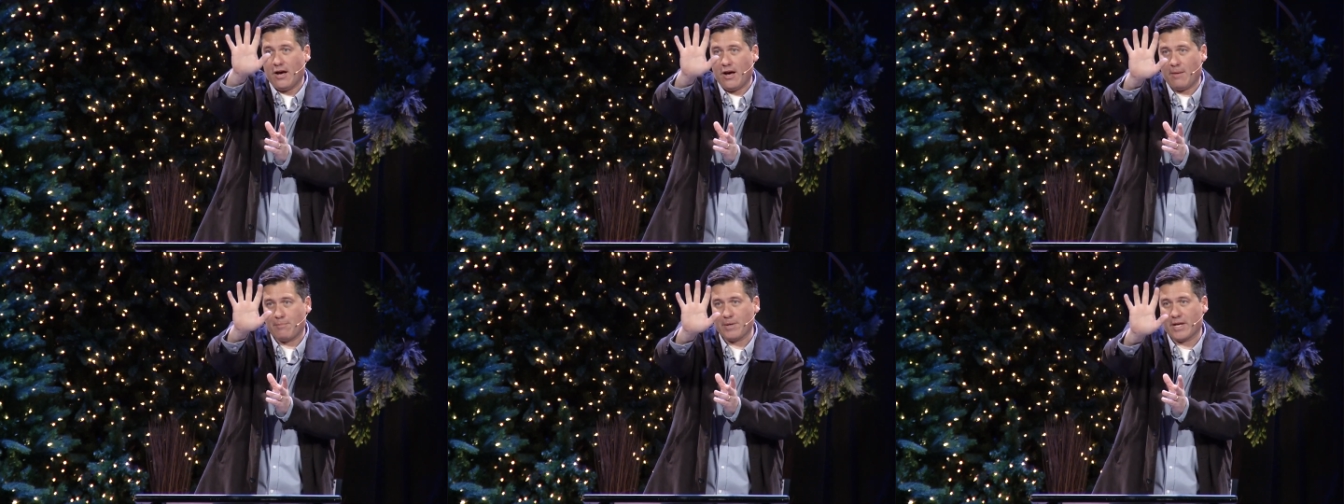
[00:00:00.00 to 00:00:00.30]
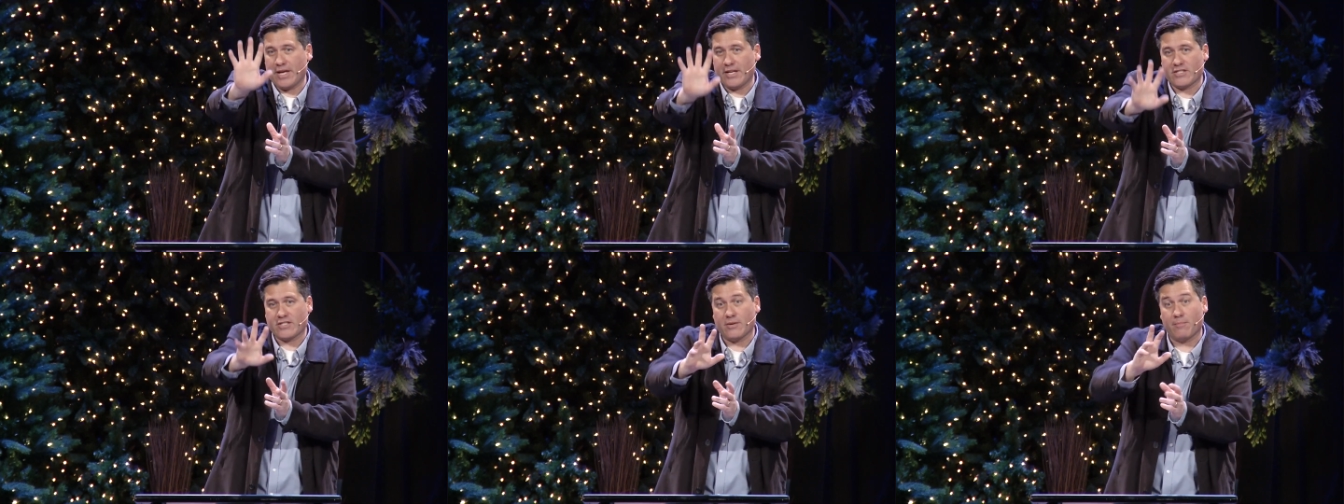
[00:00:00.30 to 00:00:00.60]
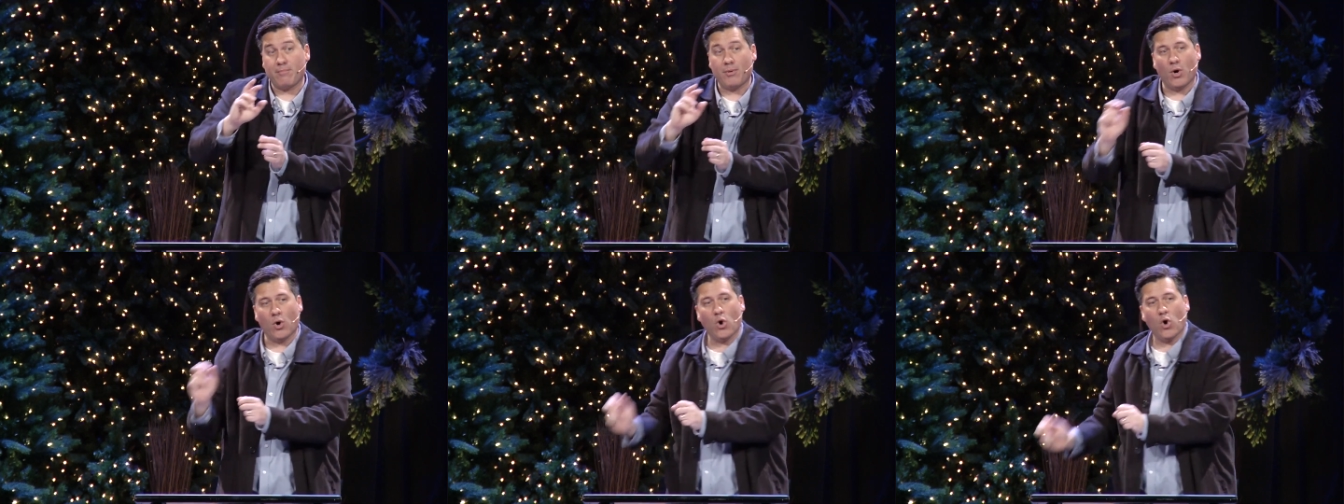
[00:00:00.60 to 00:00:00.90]
up against a
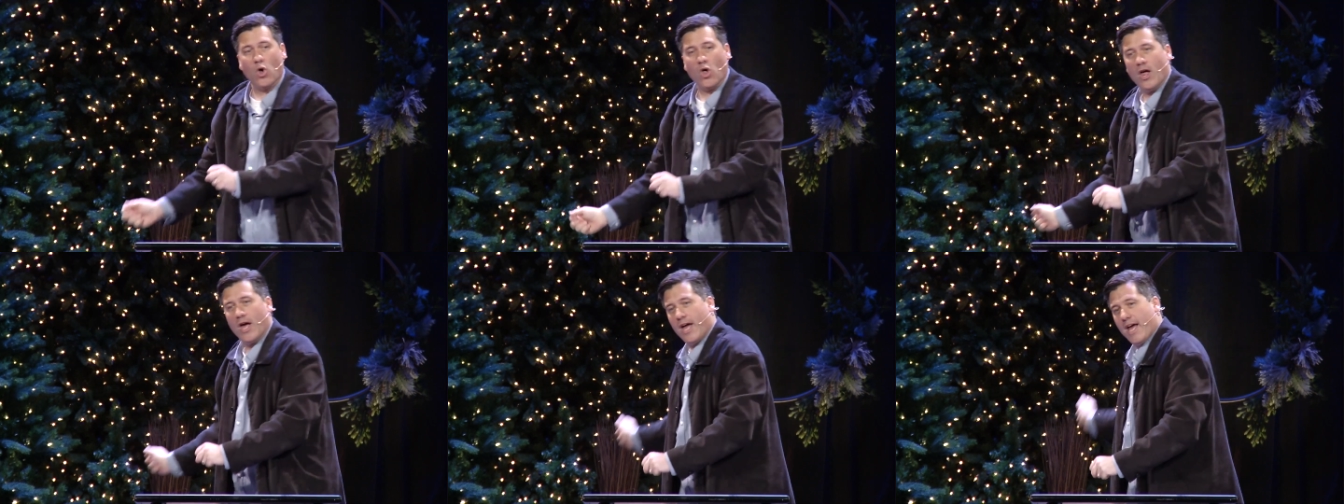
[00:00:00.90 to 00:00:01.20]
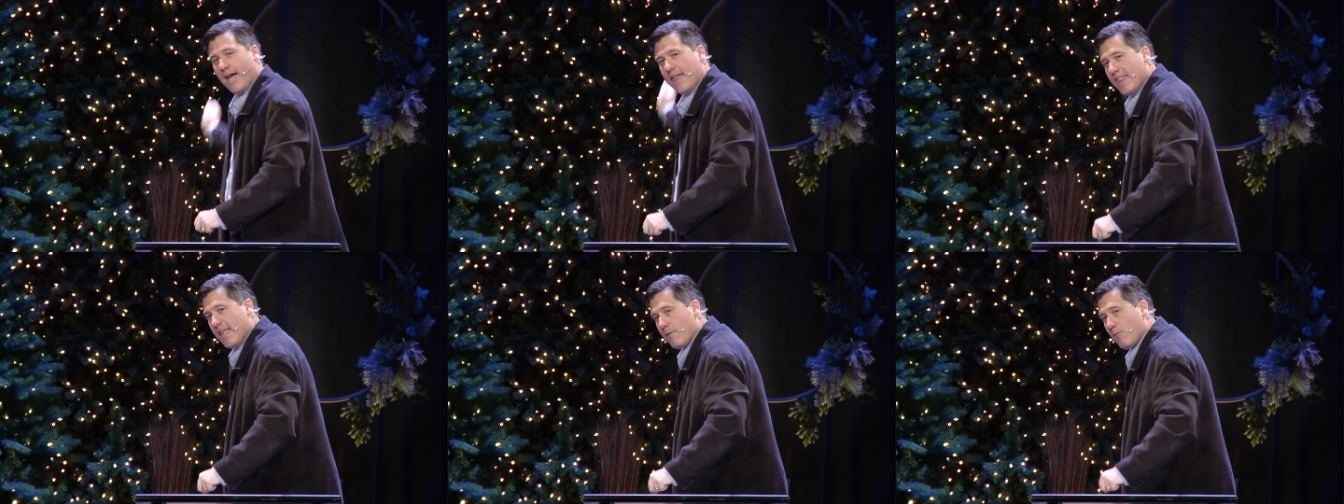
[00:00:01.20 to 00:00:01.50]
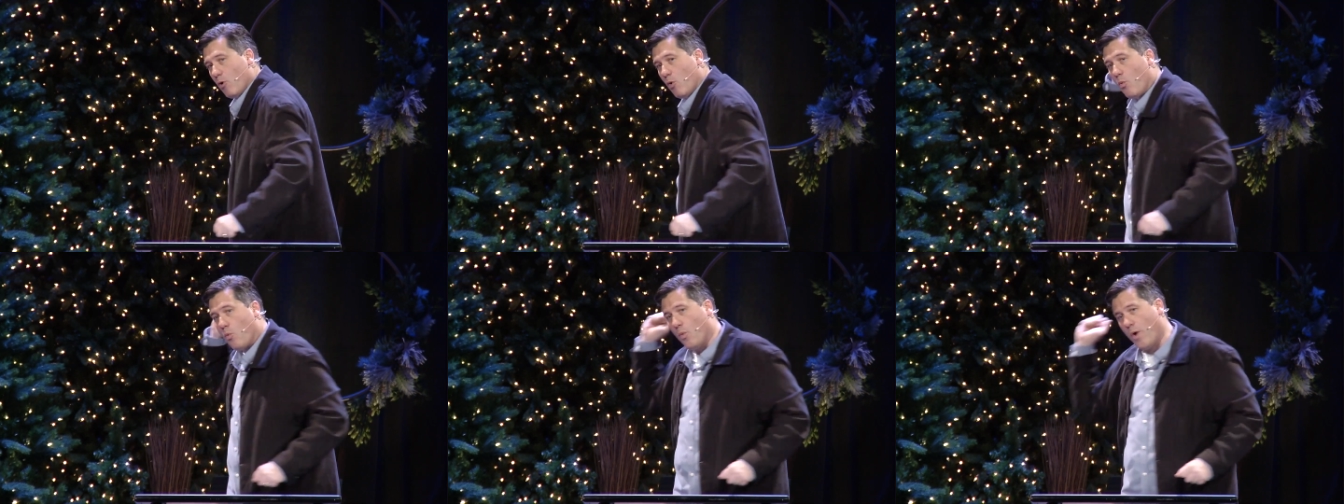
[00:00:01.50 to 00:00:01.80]
pole, and they
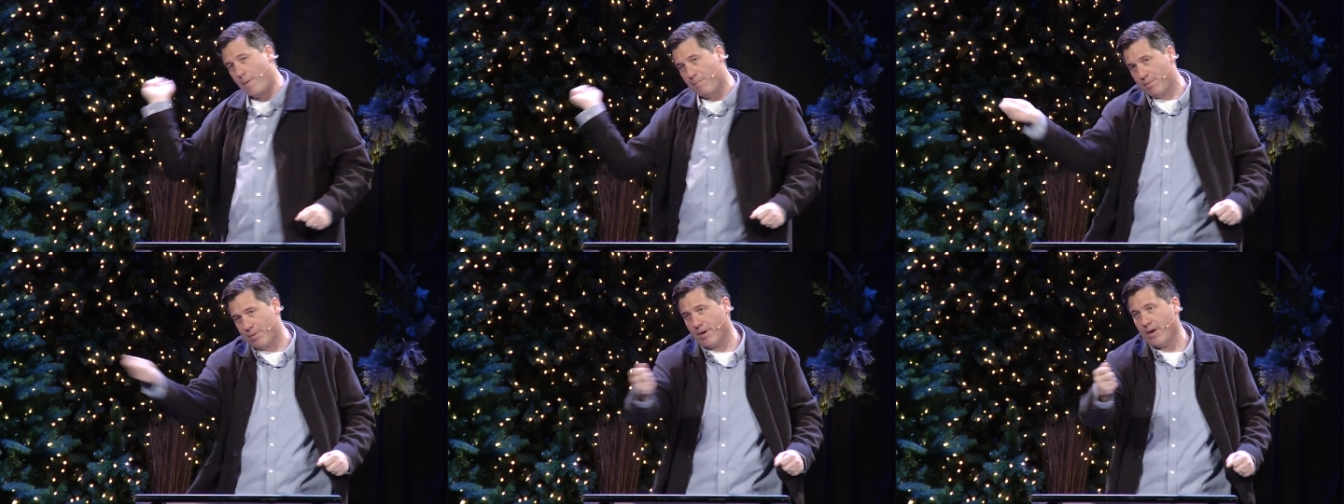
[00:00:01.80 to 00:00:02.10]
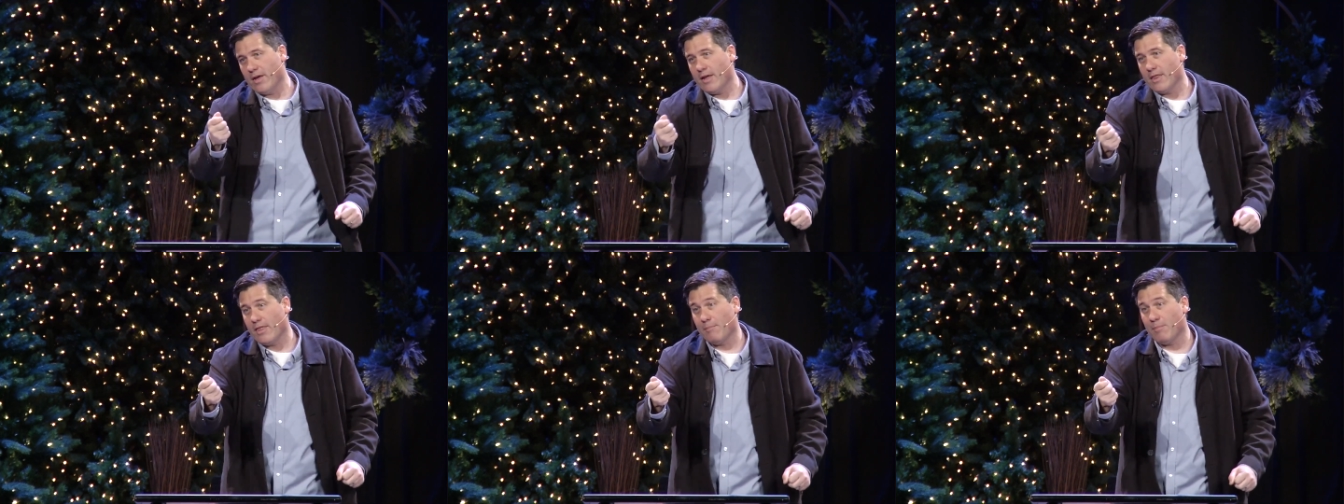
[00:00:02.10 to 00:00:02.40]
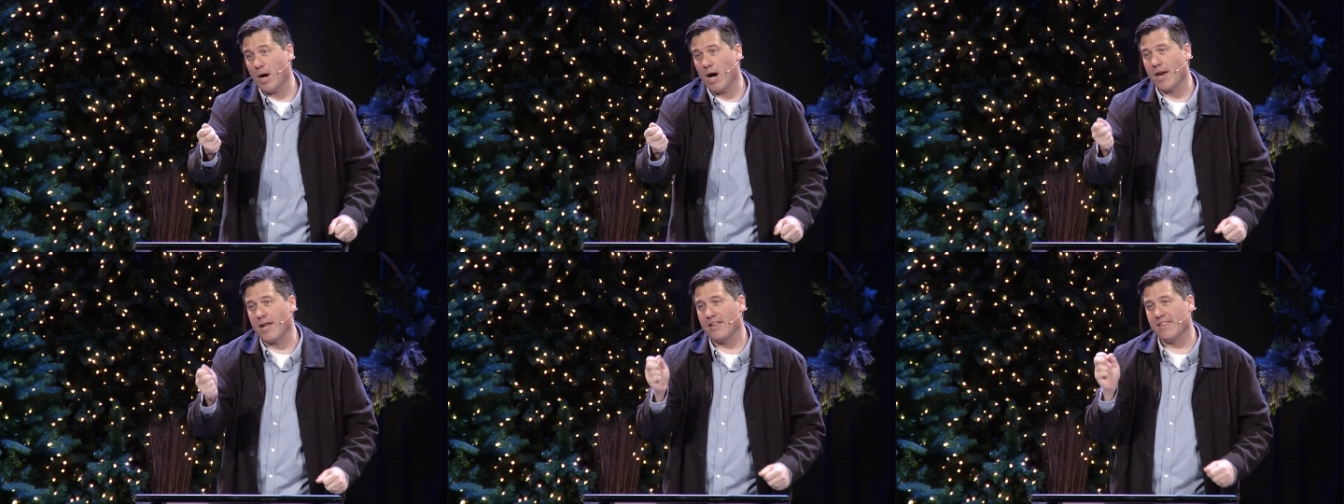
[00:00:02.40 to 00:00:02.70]
will whip the
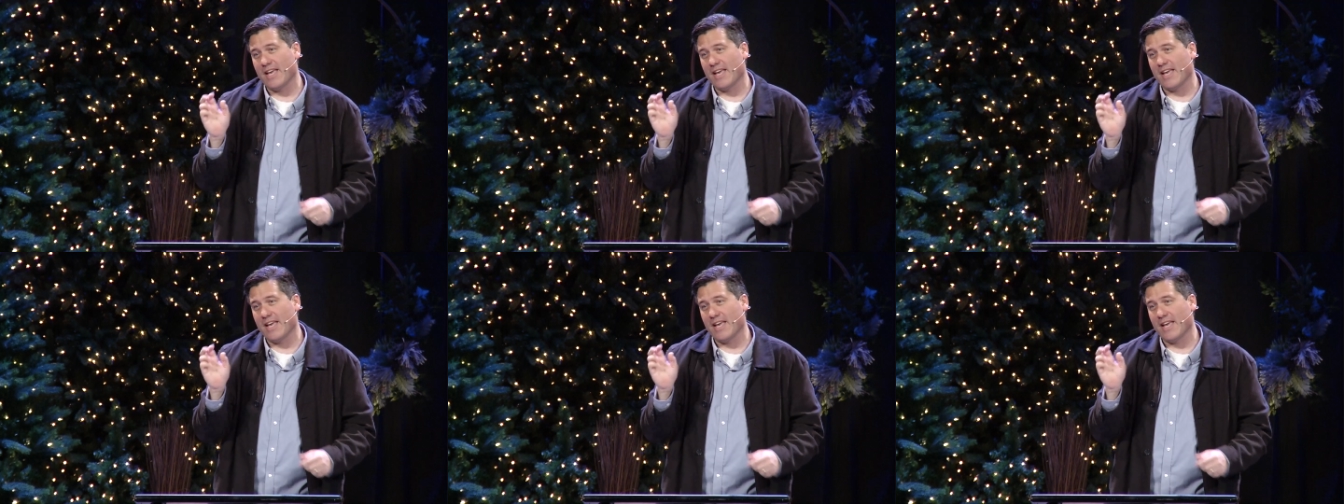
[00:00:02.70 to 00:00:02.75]
body.